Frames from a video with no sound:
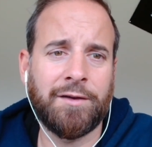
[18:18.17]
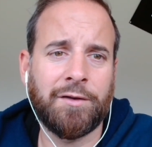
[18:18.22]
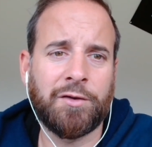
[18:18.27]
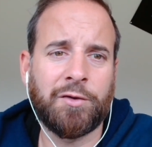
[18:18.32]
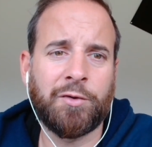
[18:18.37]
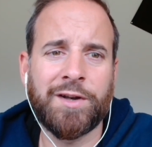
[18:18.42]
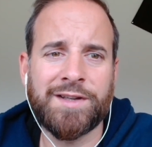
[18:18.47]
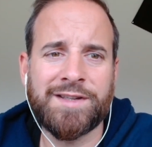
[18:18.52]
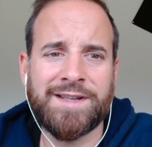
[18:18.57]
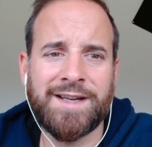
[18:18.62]

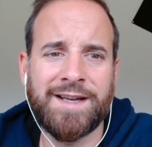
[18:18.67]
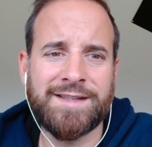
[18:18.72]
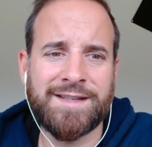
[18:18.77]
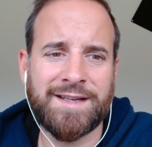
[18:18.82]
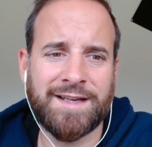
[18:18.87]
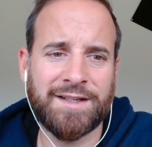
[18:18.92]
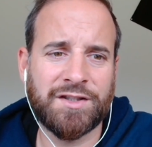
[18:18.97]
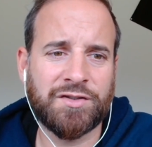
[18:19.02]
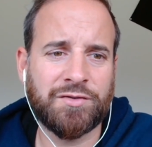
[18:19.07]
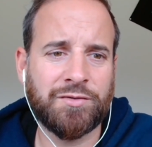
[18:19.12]
criticizing
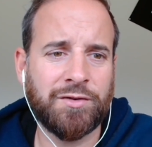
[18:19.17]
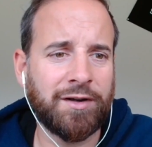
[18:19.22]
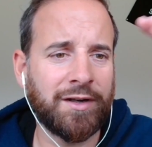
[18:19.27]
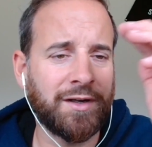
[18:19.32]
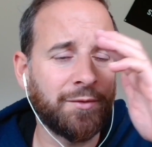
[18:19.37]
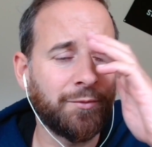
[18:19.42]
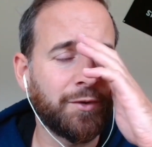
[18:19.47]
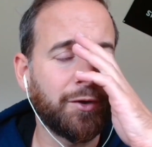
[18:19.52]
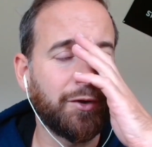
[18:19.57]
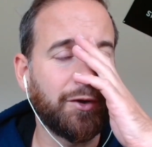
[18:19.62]
and
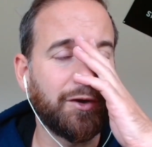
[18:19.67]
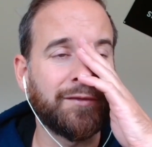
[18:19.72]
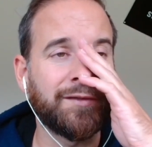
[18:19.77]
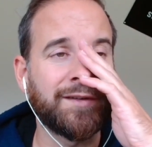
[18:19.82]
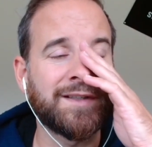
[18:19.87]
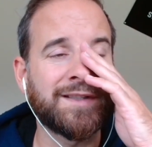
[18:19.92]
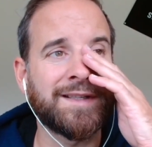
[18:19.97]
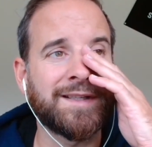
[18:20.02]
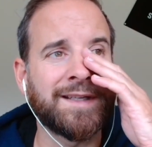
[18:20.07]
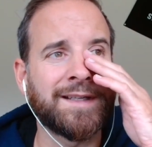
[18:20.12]
struggling with all of
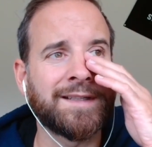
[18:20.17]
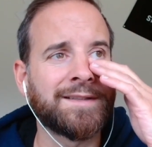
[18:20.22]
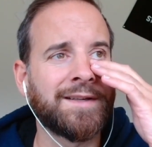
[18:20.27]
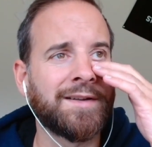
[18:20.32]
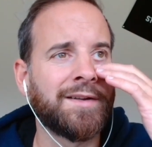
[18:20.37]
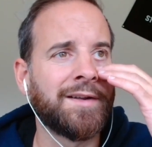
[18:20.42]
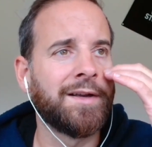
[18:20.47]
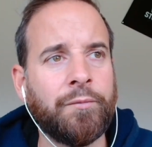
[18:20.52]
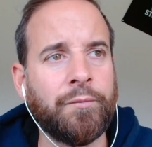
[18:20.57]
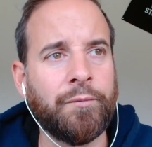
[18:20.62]
these things.
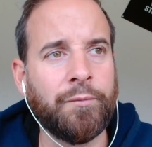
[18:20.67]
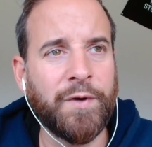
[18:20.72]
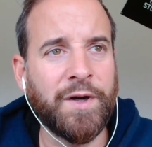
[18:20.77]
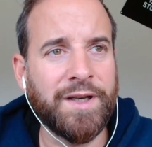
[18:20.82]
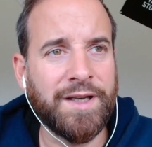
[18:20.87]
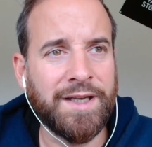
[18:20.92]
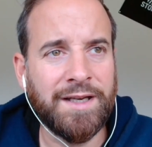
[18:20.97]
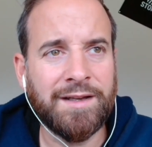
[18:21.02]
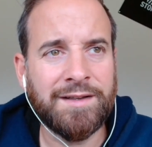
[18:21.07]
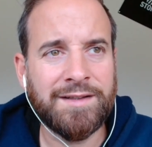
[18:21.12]
But
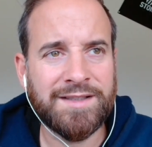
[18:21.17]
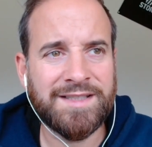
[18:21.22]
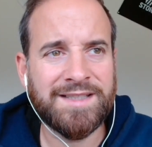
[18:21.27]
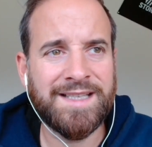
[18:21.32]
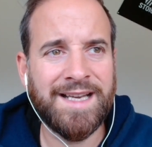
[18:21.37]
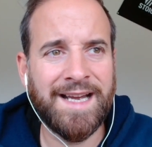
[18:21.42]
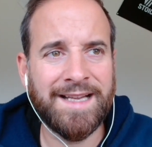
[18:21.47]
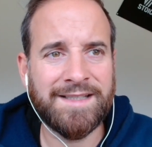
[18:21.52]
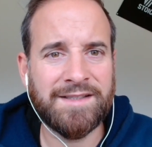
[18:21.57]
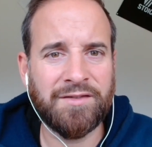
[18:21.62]
he
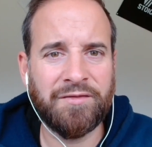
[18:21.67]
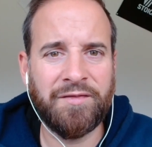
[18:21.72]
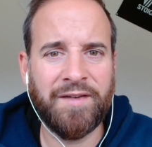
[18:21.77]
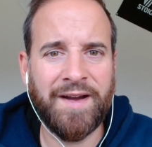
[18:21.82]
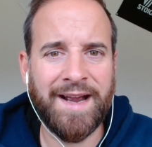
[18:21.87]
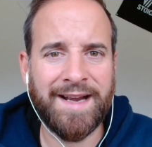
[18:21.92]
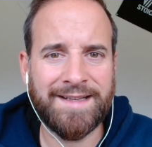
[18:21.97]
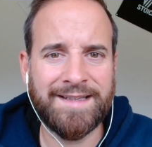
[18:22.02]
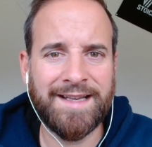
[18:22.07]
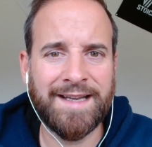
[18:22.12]
understands the
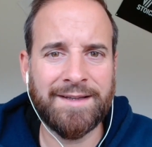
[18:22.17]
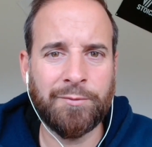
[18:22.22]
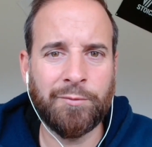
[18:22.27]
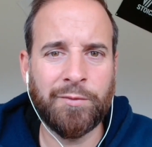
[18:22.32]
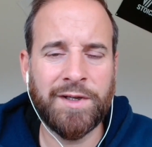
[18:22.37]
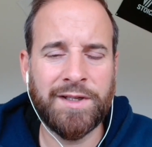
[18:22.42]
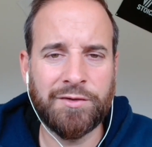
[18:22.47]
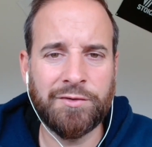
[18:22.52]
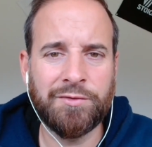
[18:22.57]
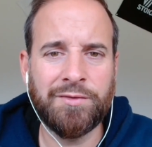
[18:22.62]
fact that
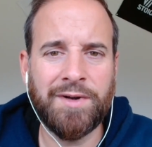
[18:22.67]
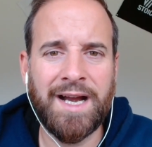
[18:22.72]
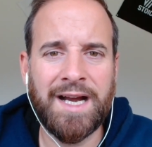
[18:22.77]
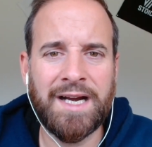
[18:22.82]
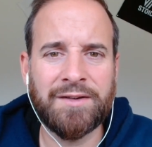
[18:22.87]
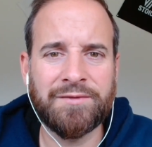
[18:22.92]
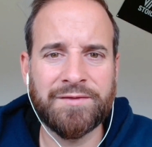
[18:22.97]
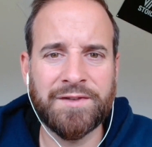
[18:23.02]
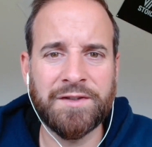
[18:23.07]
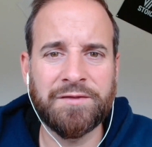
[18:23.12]
we do
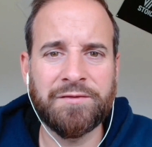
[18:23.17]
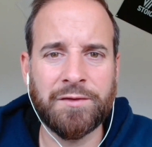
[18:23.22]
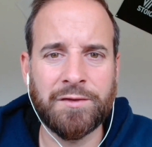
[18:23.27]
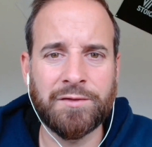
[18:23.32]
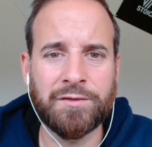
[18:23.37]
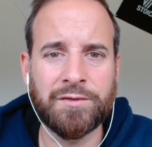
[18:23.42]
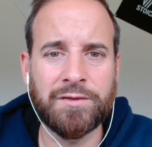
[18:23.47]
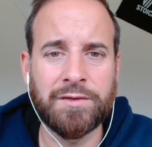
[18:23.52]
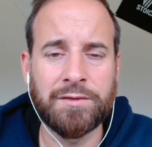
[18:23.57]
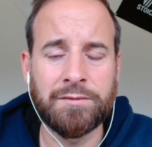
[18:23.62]
have
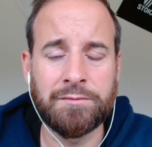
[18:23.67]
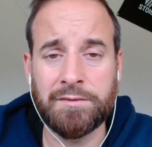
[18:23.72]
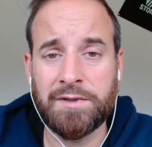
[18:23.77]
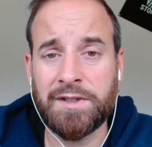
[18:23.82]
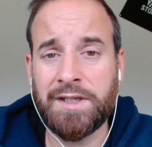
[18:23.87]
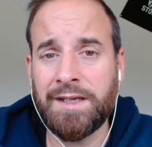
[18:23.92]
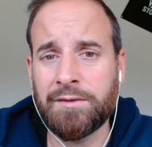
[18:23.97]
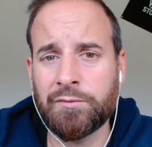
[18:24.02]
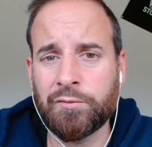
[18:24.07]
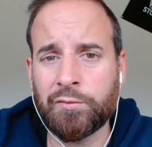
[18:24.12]
different,
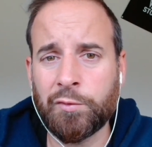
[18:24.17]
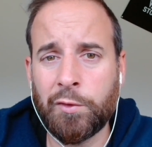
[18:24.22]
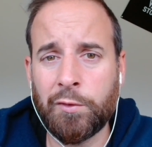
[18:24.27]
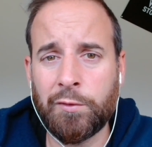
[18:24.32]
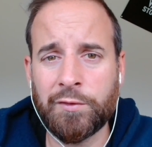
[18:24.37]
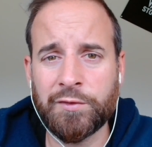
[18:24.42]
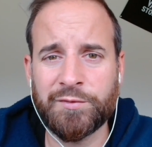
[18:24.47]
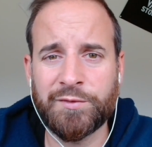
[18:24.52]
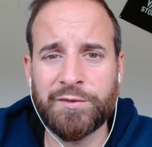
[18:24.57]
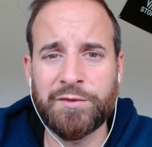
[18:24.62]
again,
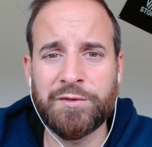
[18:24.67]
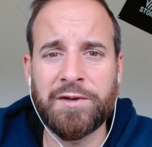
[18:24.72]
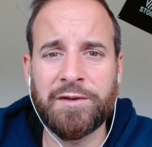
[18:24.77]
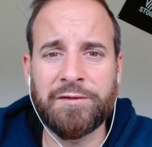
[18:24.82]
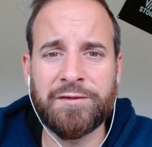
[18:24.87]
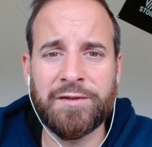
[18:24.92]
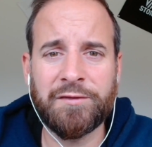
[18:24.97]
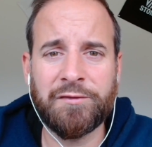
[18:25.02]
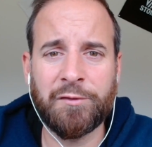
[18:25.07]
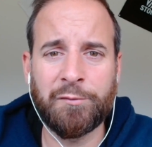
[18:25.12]
roles. We do
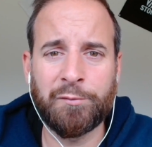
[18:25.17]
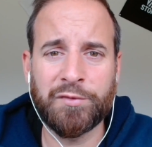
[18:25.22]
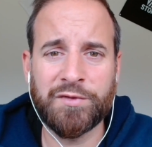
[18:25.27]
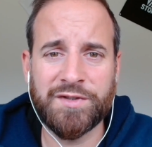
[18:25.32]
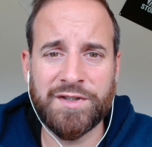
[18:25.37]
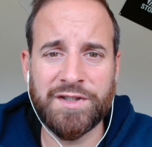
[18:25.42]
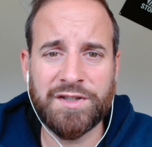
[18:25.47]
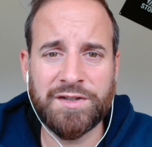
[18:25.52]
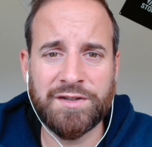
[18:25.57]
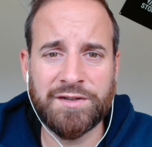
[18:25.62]
have different
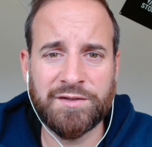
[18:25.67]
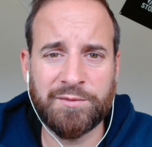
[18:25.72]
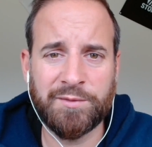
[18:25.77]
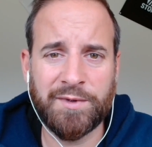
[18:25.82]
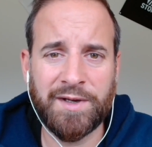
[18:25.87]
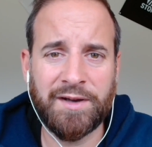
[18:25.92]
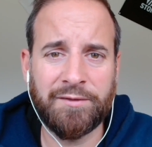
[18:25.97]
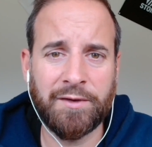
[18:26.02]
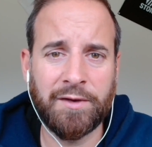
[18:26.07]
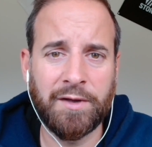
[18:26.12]
positions.
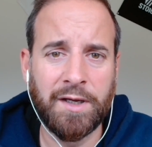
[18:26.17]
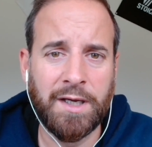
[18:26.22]
We have a